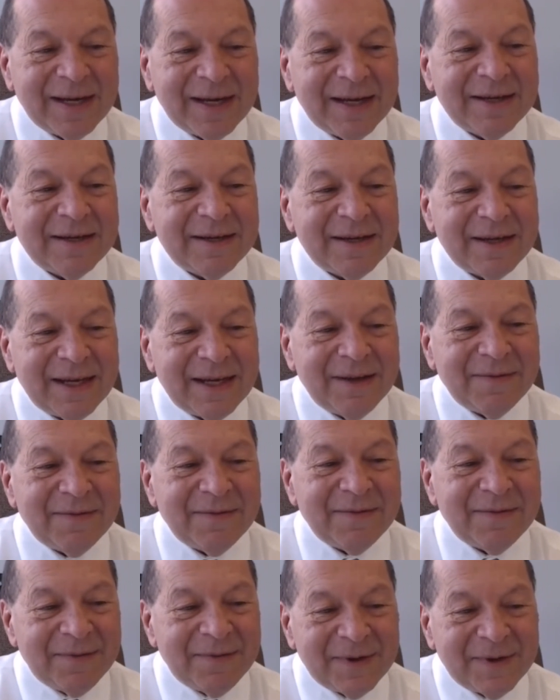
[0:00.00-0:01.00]
And
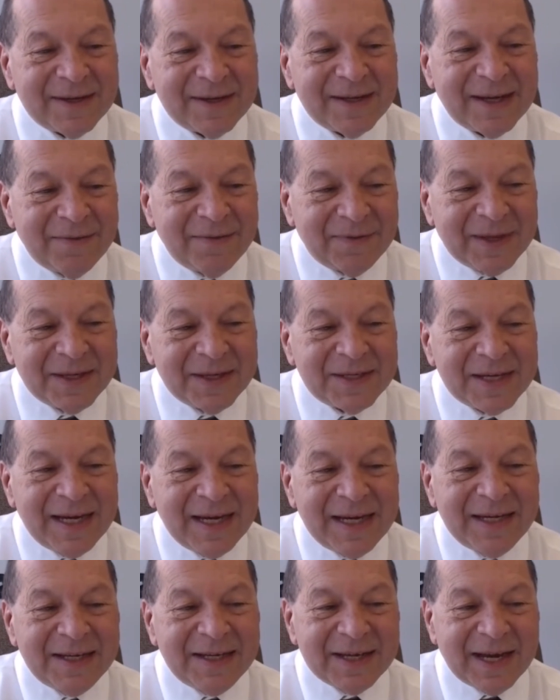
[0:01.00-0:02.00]
if there's
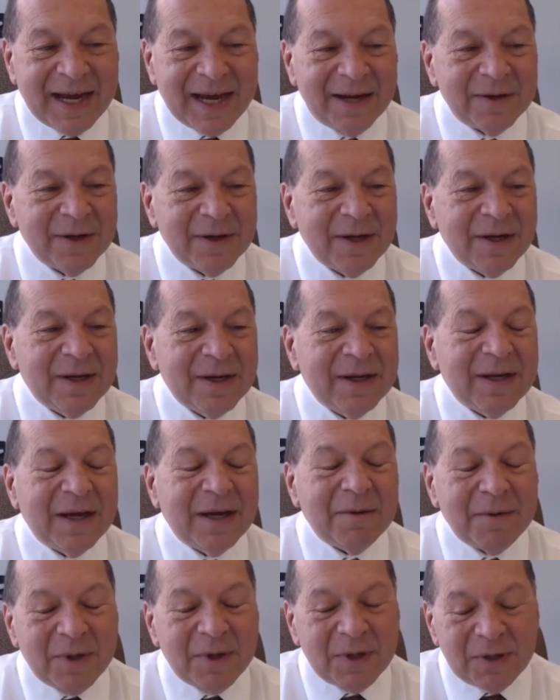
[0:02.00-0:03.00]
any doubt,
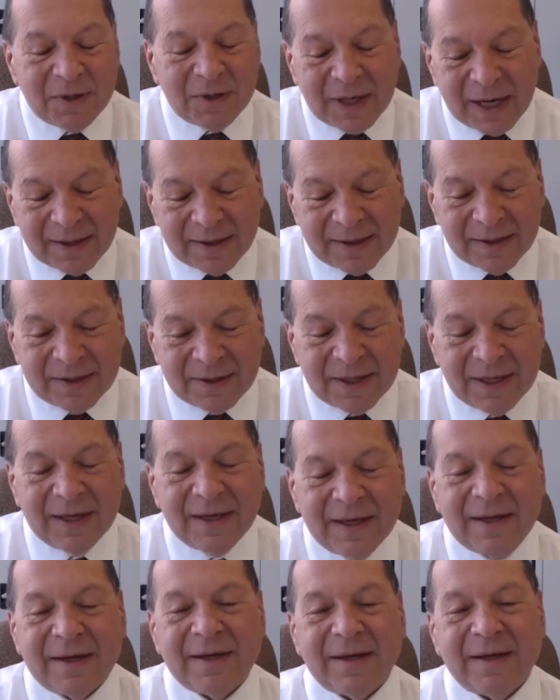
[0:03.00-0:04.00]
I mean, you get the thing